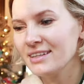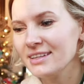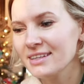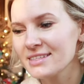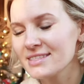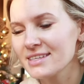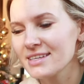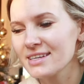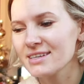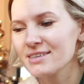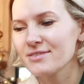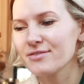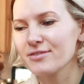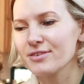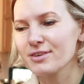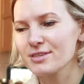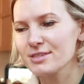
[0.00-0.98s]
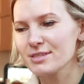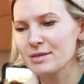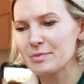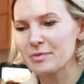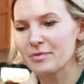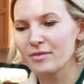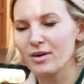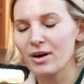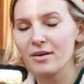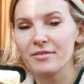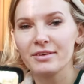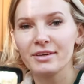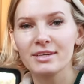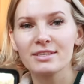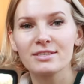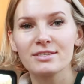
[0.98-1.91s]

Let's get the first sip of coffee in.